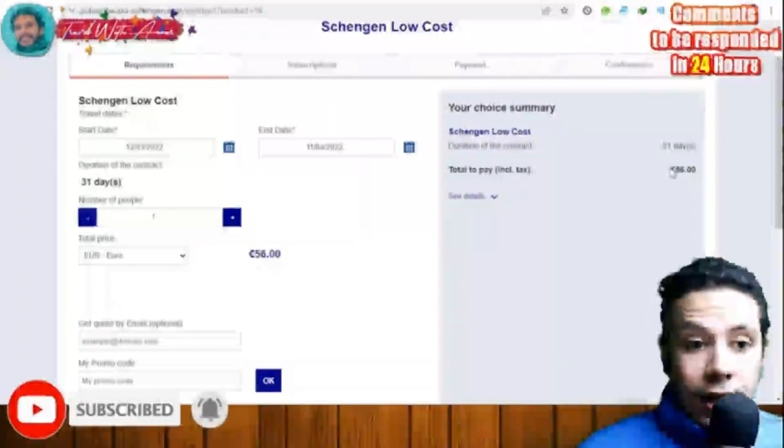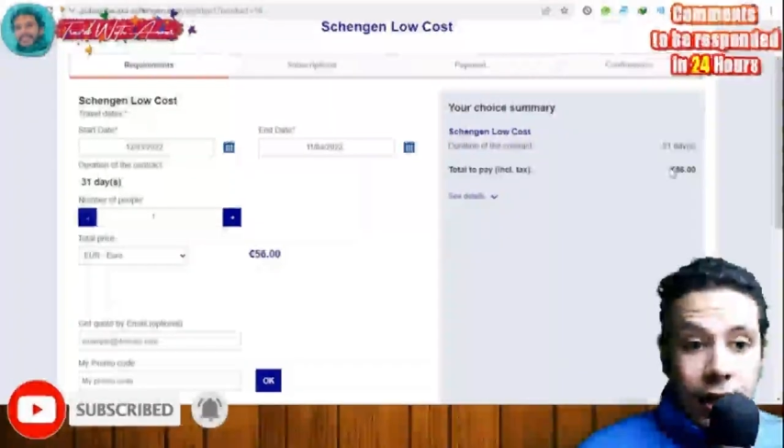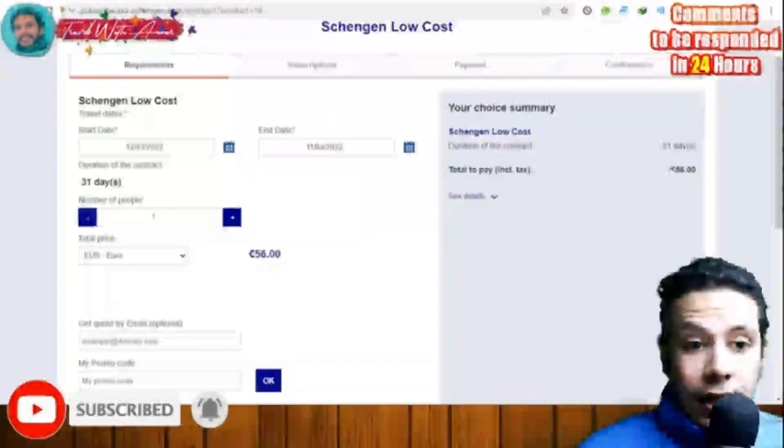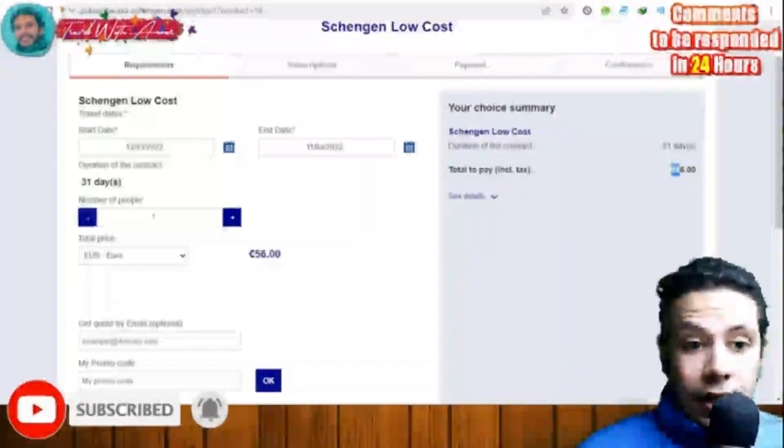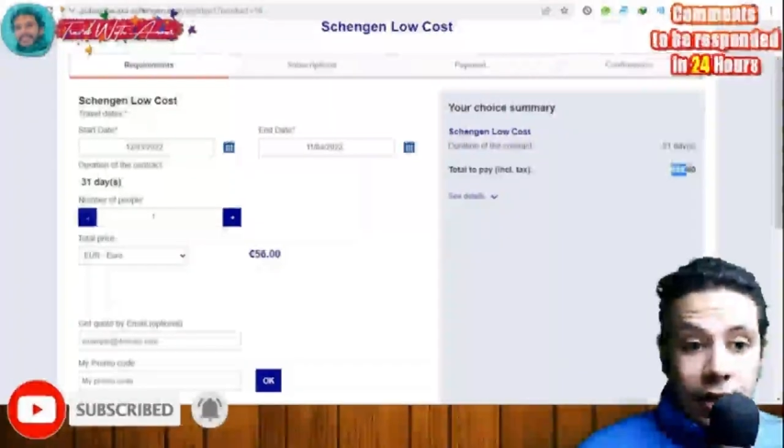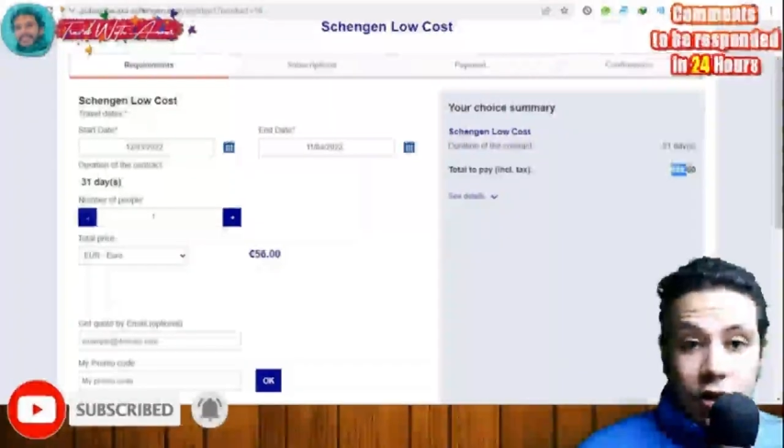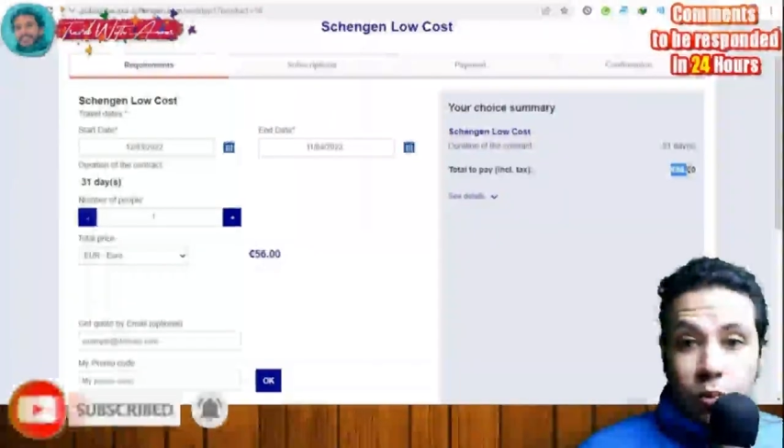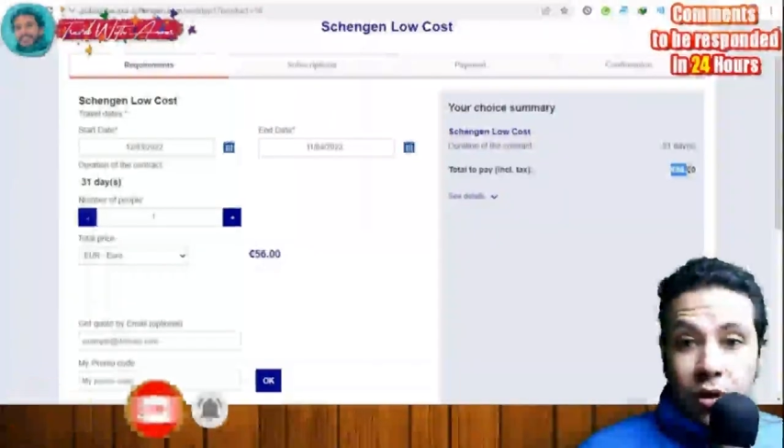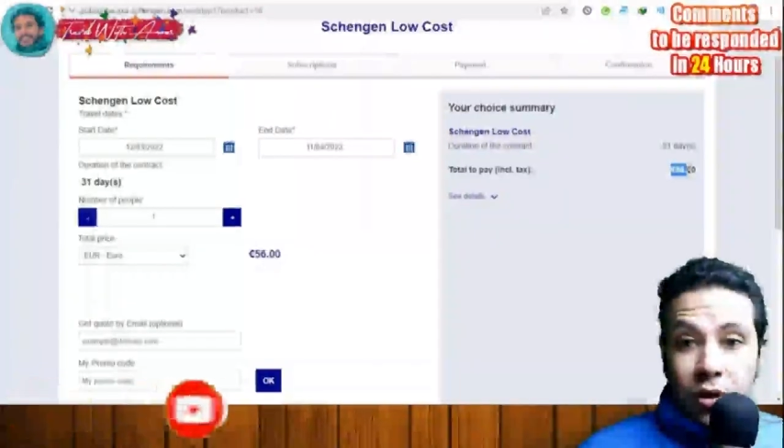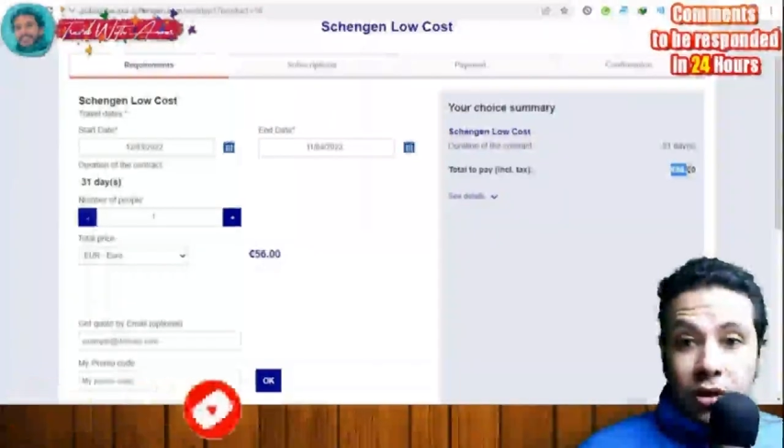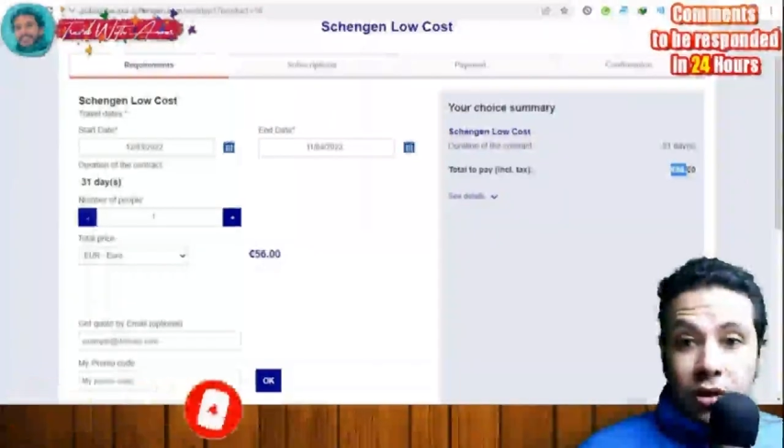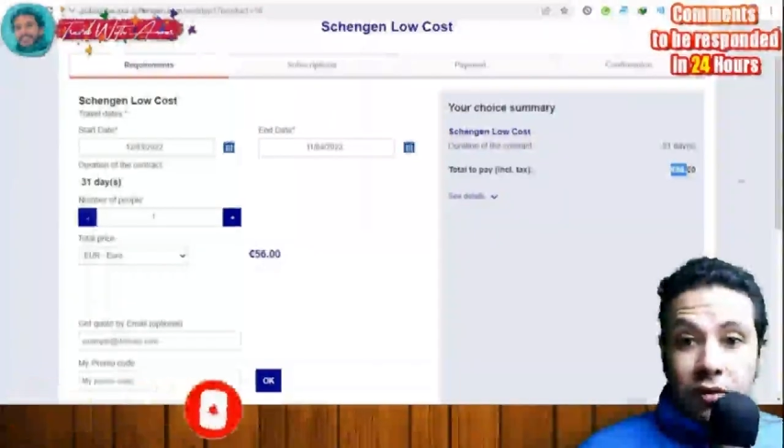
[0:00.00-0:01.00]

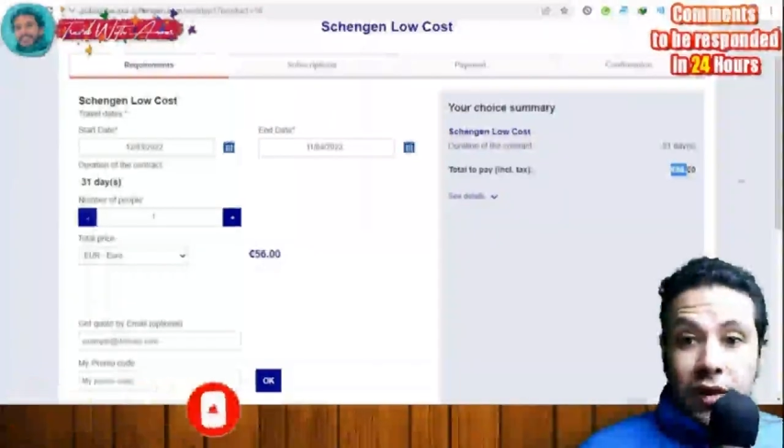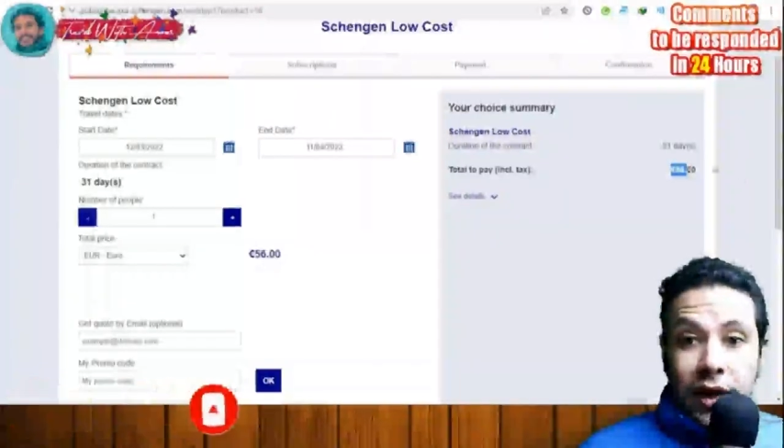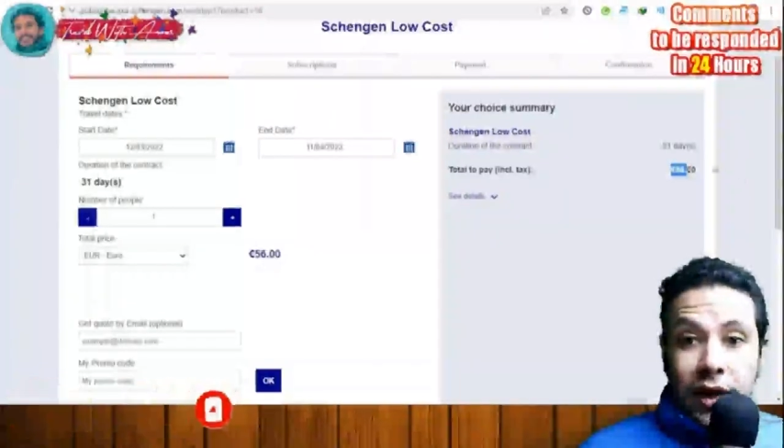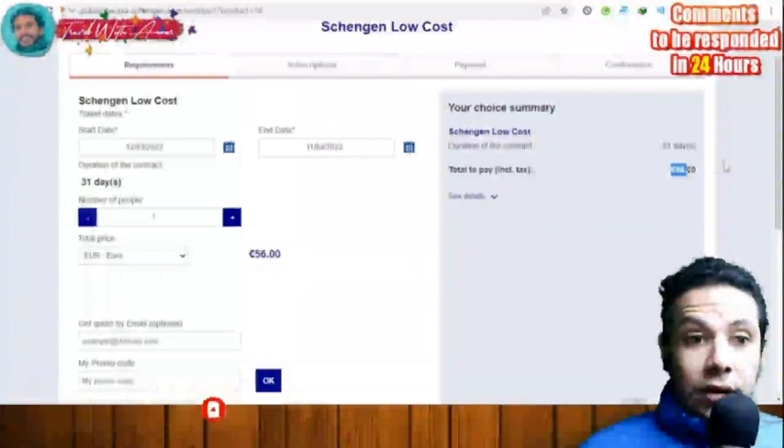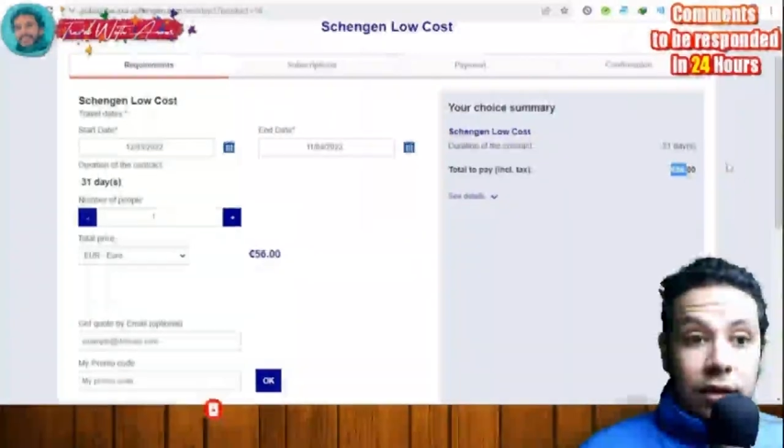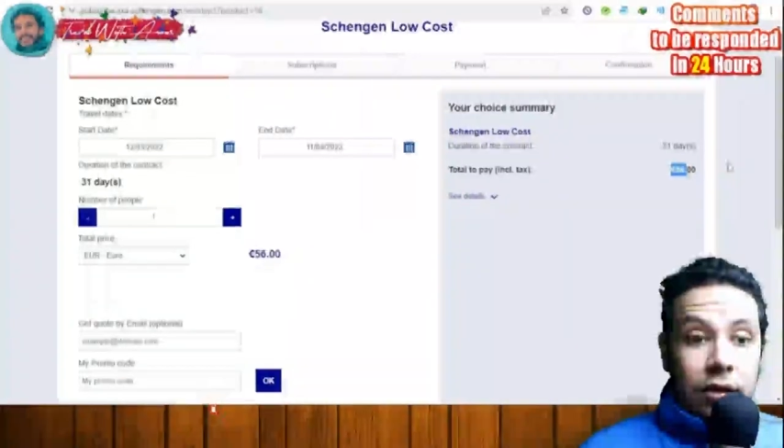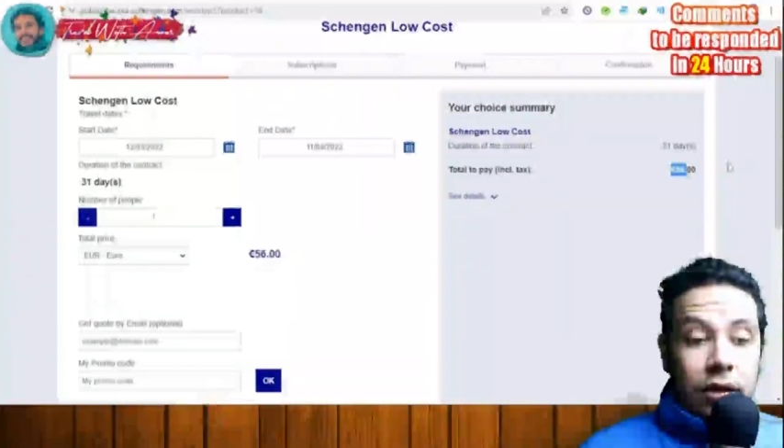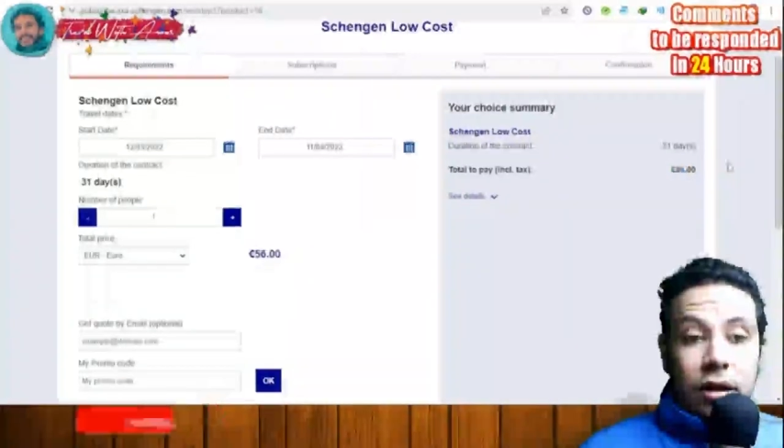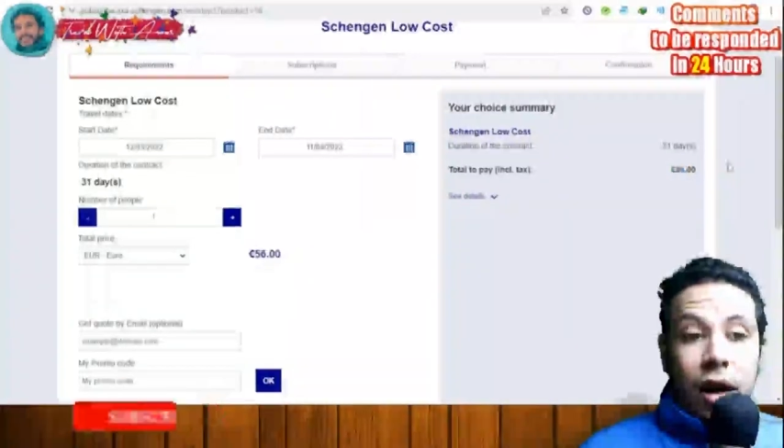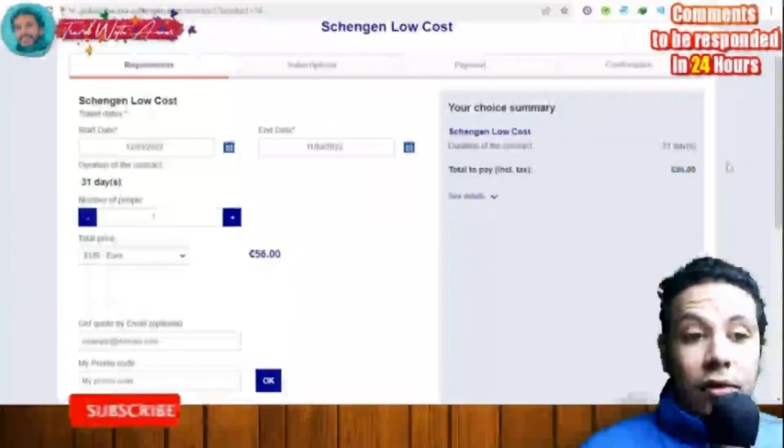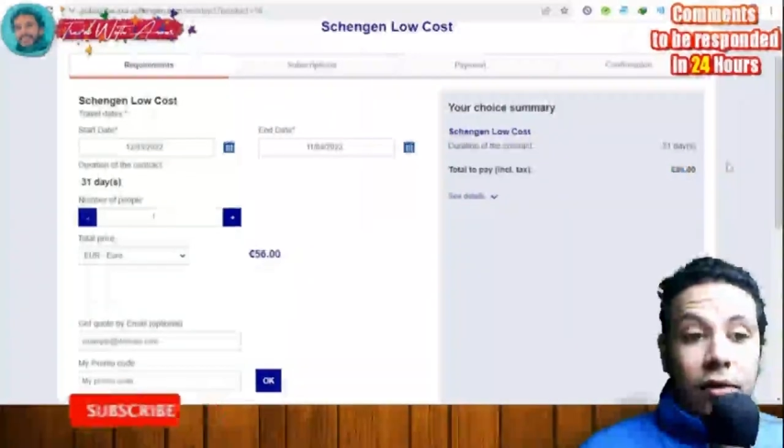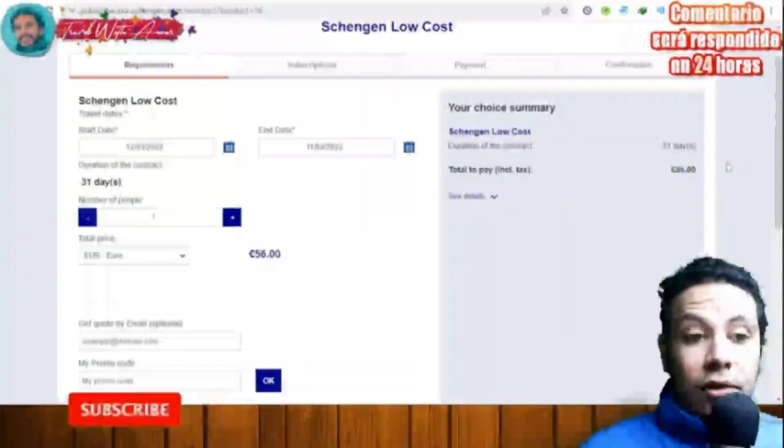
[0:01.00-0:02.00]
expensive and it
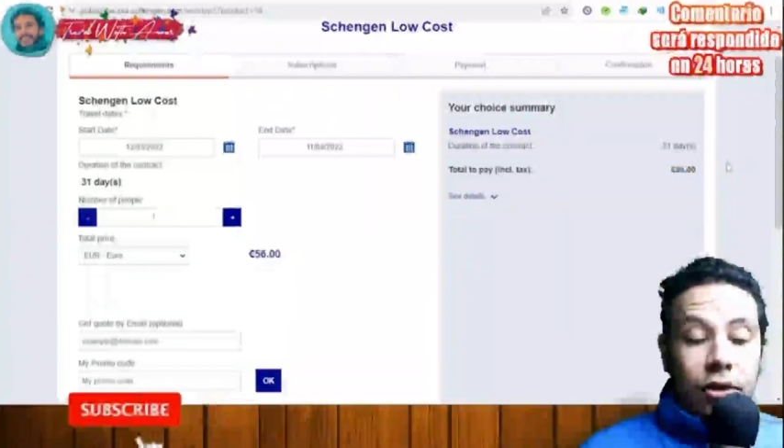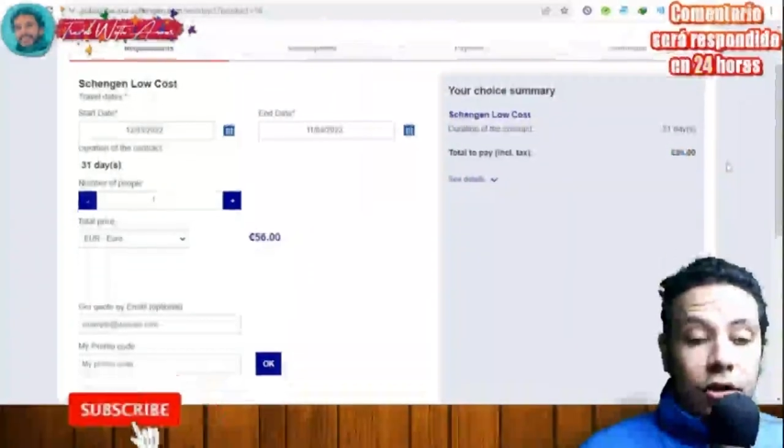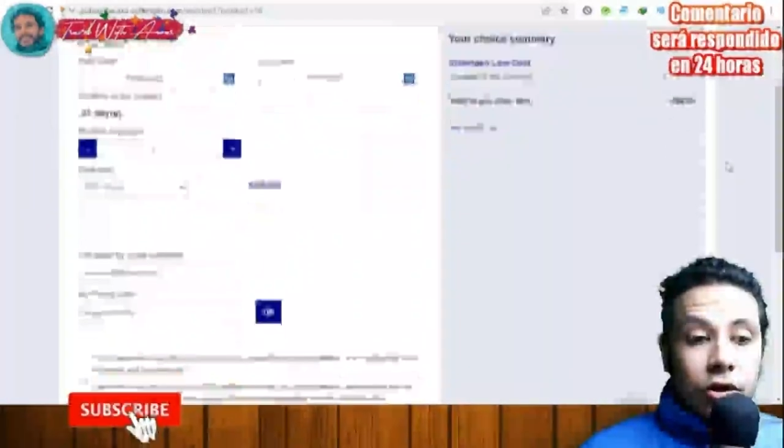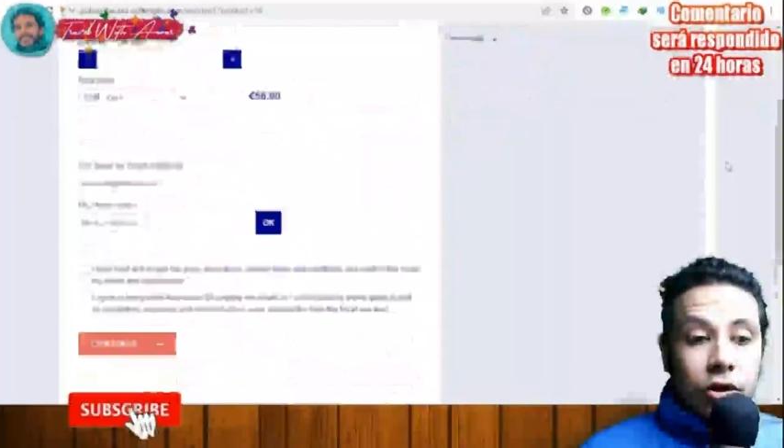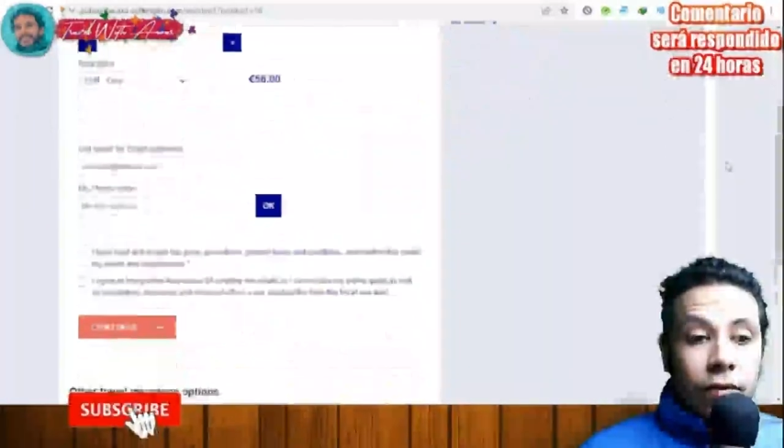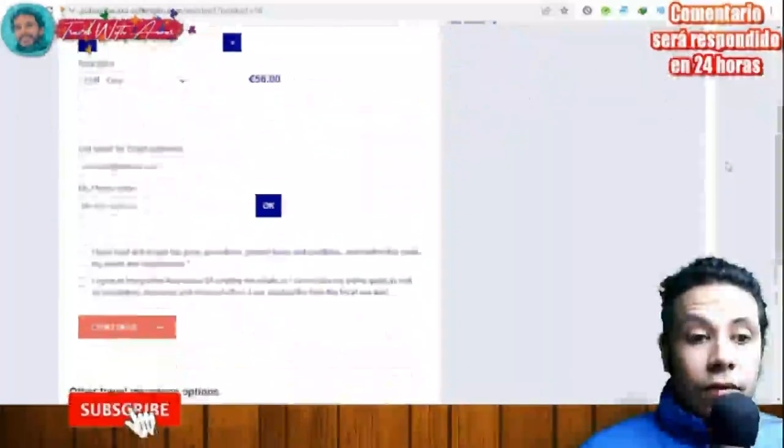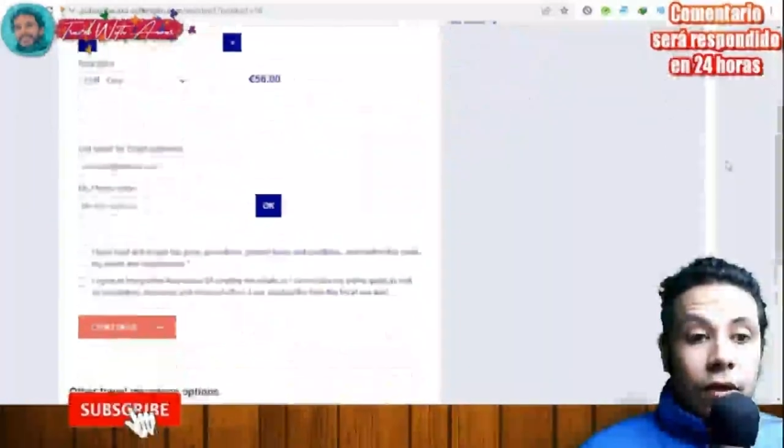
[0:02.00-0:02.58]
covers